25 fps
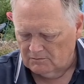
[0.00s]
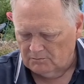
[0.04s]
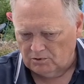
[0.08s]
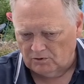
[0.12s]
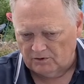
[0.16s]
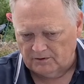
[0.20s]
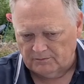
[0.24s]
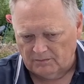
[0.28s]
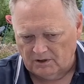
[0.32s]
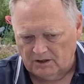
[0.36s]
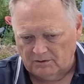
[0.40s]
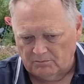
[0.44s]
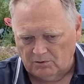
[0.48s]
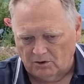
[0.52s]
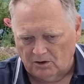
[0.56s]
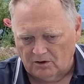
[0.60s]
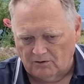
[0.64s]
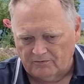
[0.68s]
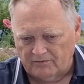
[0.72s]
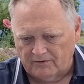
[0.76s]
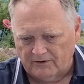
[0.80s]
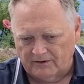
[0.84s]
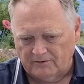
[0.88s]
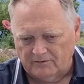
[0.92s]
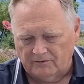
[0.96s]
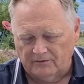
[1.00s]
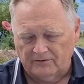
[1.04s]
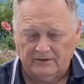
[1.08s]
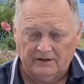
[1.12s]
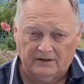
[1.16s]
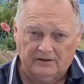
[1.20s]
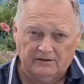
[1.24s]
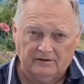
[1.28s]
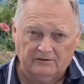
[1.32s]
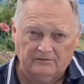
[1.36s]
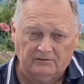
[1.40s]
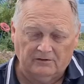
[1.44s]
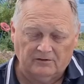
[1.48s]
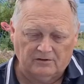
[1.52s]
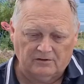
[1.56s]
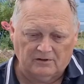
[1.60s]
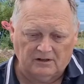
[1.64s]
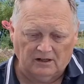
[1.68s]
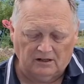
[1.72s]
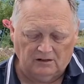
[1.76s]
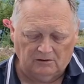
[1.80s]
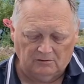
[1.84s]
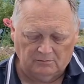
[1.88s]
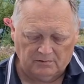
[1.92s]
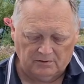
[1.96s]
put your mobile phone on the end of your
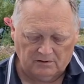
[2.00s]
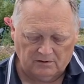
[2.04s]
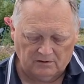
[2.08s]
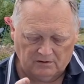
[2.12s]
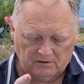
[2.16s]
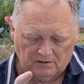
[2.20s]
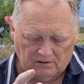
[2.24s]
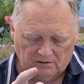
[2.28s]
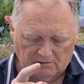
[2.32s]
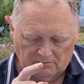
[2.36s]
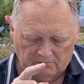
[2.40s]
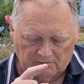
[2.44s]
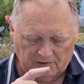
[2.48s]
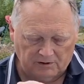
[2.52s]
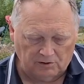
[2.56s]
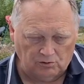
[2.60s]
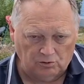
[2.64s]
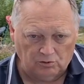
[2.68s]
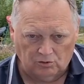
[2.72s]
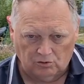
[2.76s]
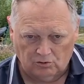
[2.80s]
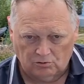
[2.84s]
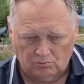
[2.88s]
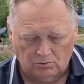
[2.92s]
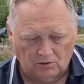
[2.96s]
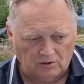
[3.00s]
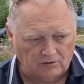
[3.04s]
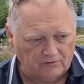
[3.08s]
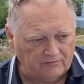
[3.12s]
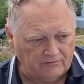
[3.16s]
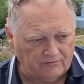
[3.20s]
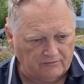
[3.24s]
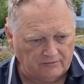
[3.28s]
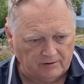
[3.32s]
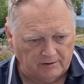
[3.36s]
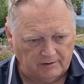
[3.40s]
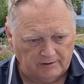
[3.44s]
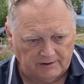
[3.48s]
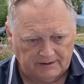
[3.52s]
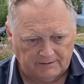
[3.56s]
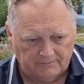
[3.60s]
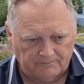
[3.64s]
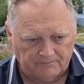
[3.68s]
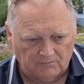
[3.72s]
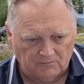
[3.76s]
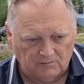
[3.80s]
scope and record what's through it,